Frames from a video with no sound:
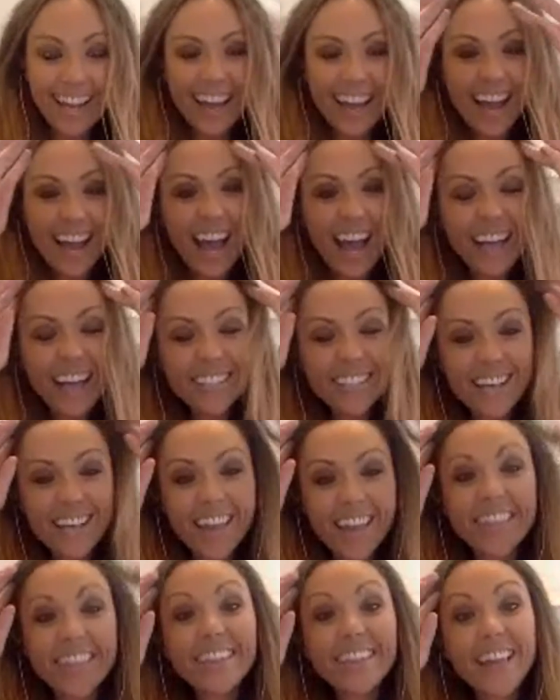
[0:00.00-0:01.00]
And I
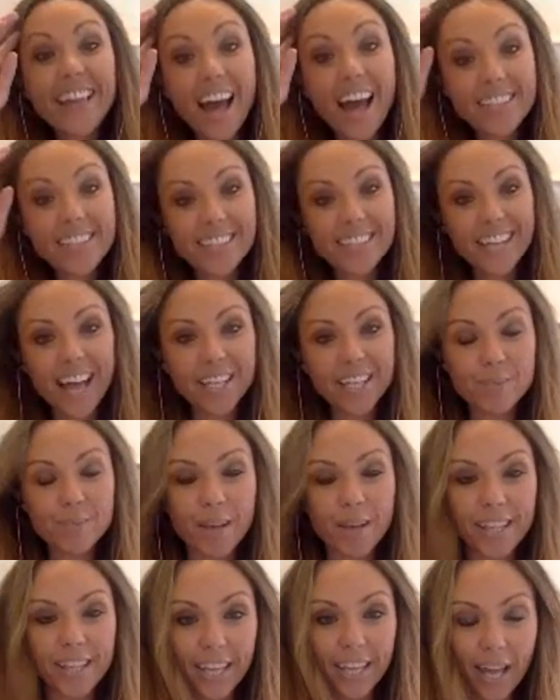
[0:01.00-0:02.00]
think that's the
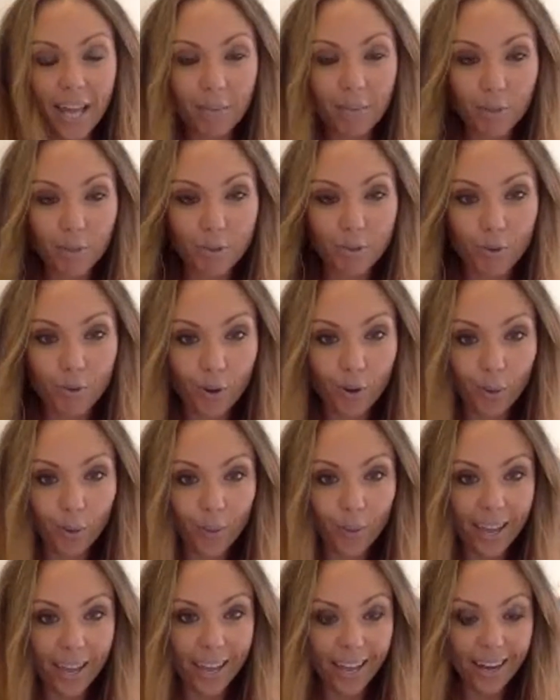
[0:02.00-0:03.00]
aspect that came
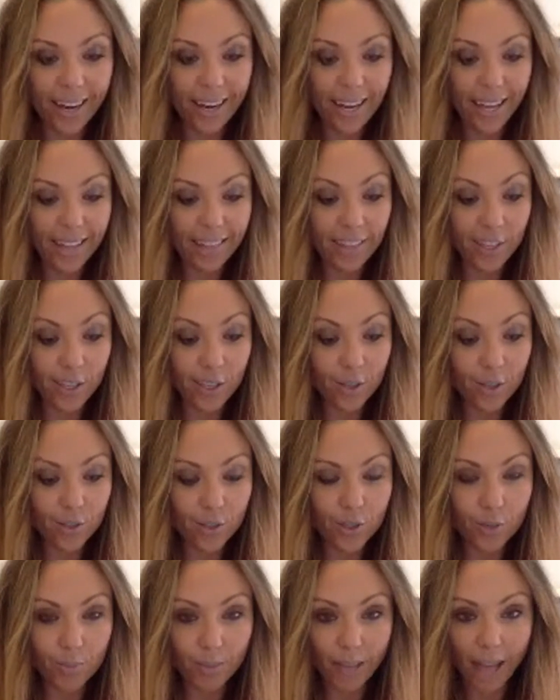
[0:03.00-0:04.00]
through in the
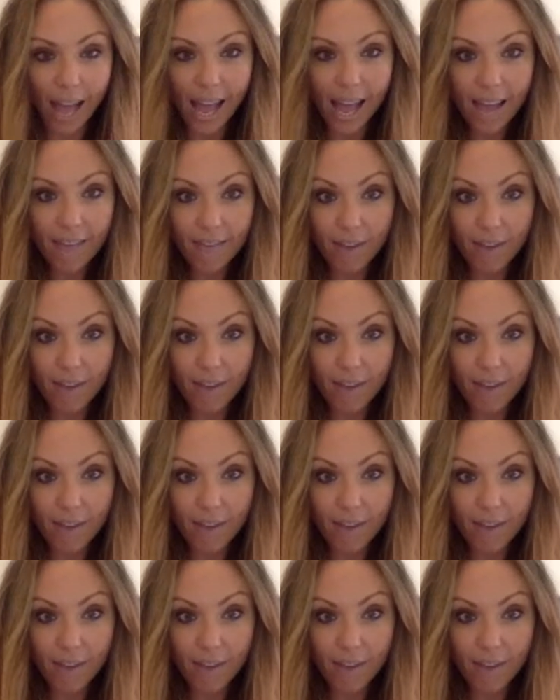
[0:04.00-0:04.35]
YouTube live.